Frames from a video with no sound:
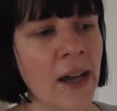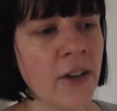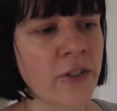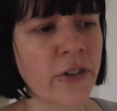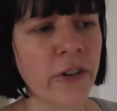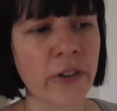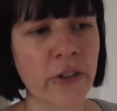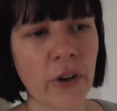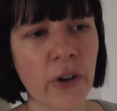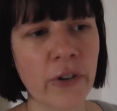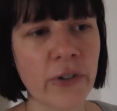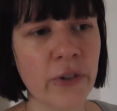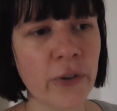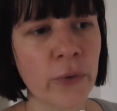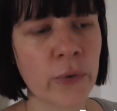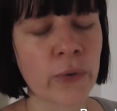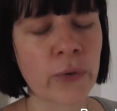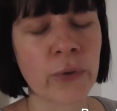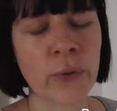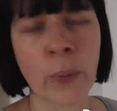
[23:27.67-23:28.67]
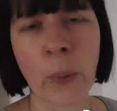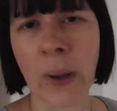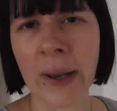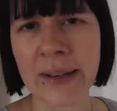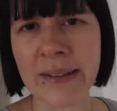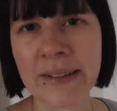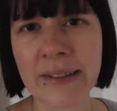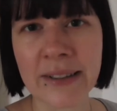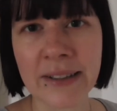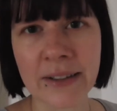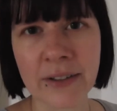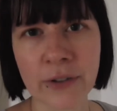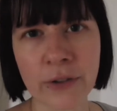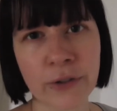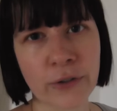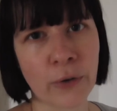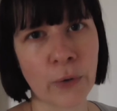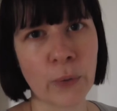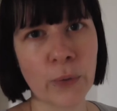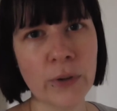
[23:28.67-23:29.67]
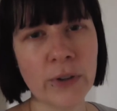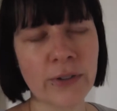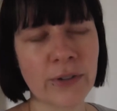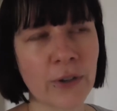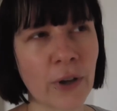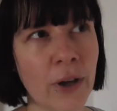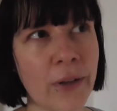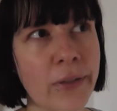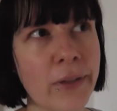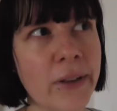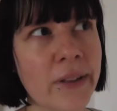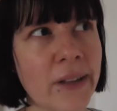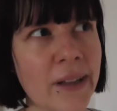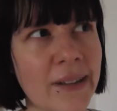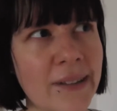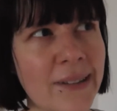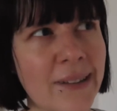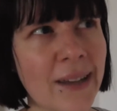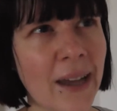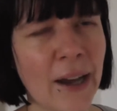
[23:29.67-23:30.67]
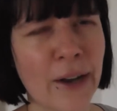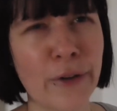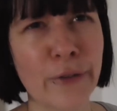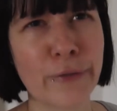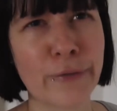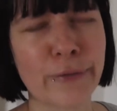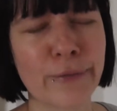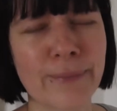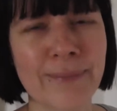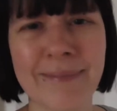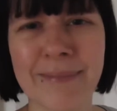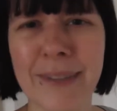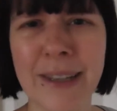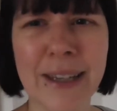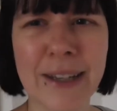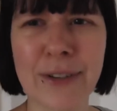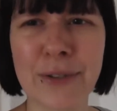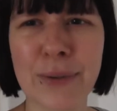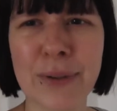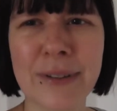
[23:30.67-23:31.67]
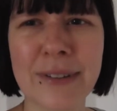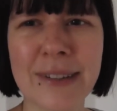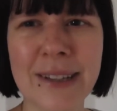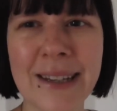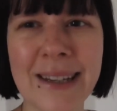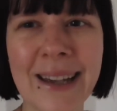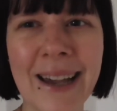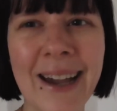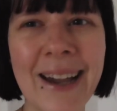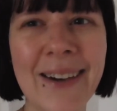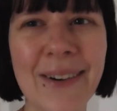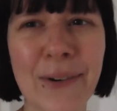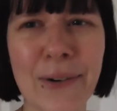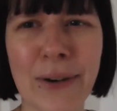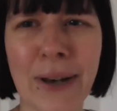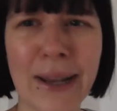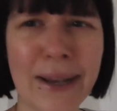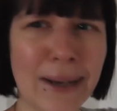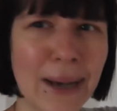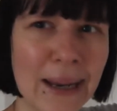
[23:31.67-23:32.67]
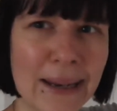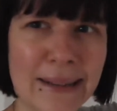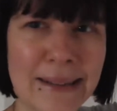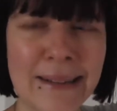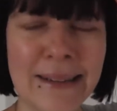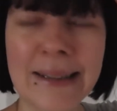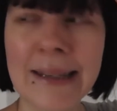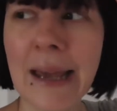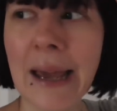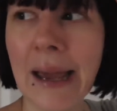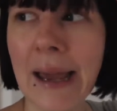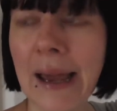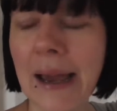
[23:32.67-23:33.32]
She's also 20 years old, so I think that's kind of interesting, or like 19.